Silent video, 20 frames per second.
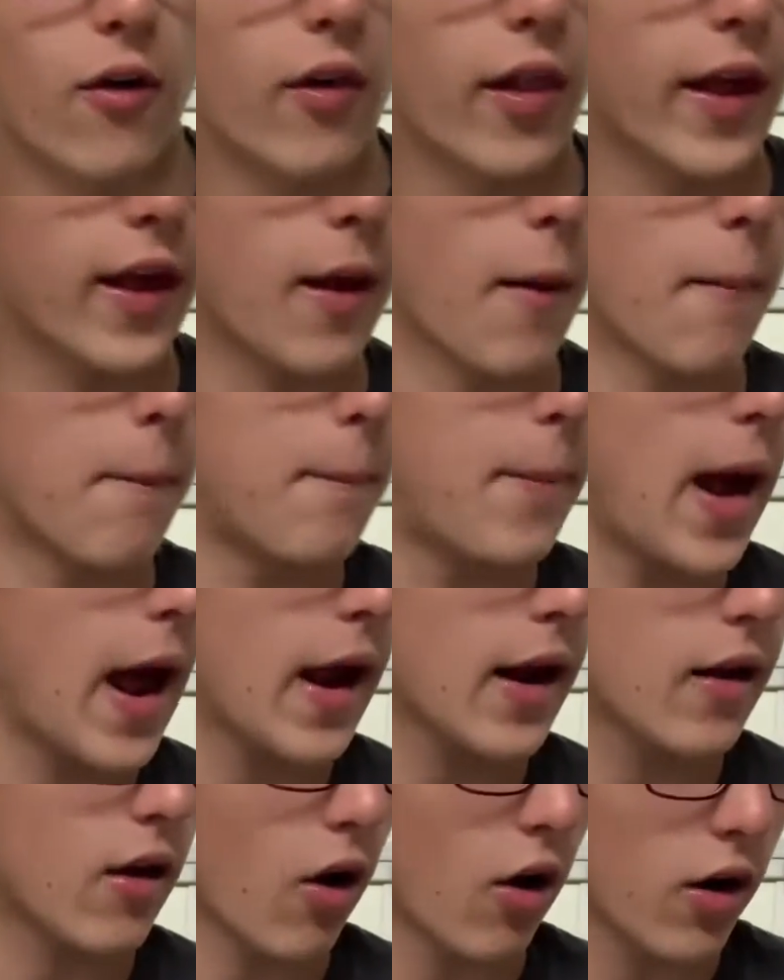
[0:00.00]
like a
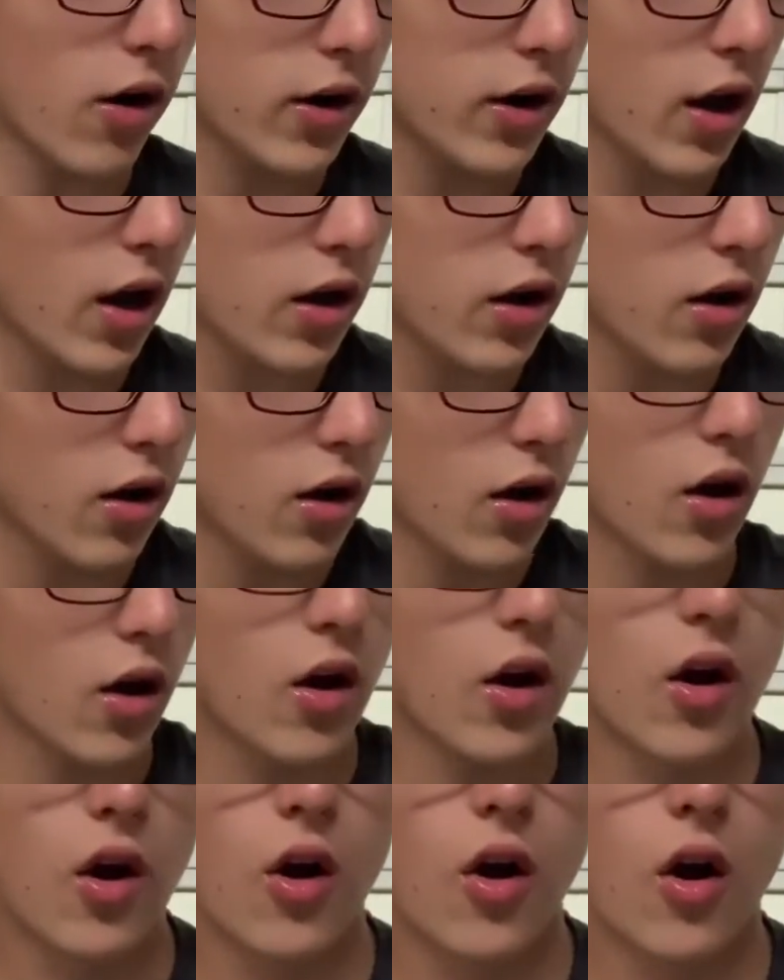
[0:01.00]
bad card deck,
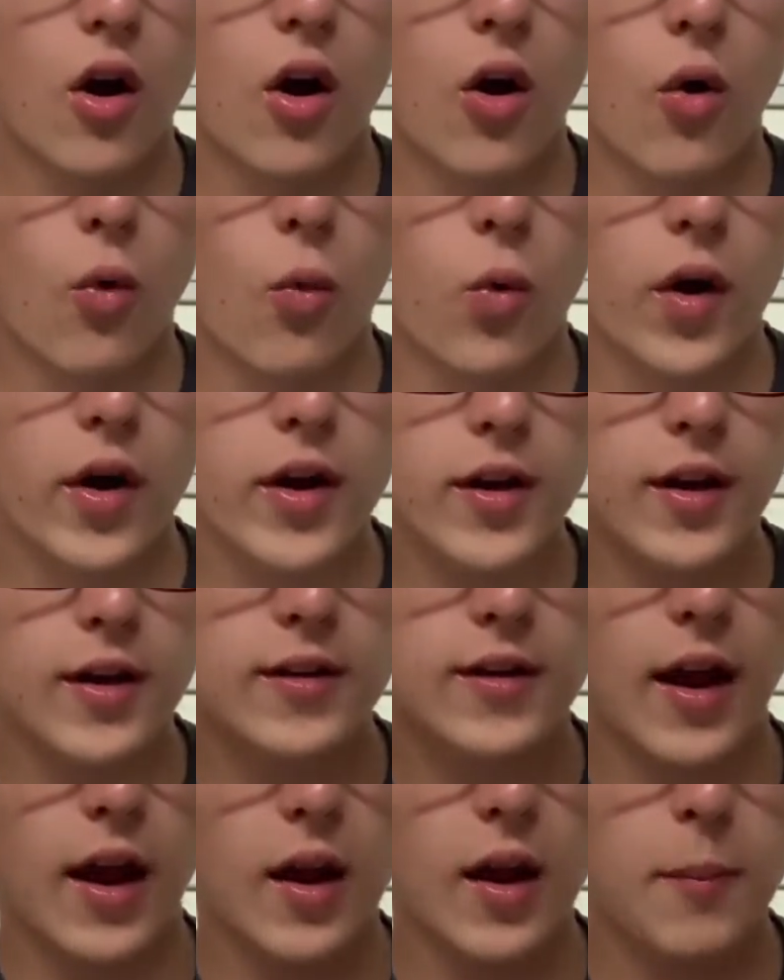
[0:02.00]
we're gonna
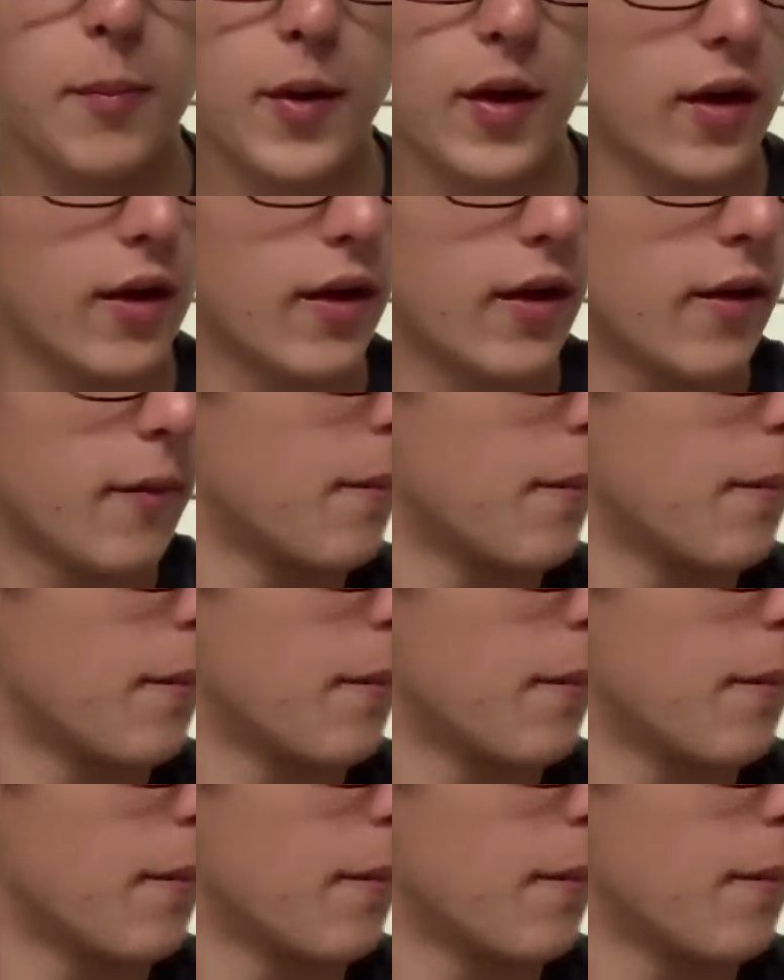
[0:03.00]
tape it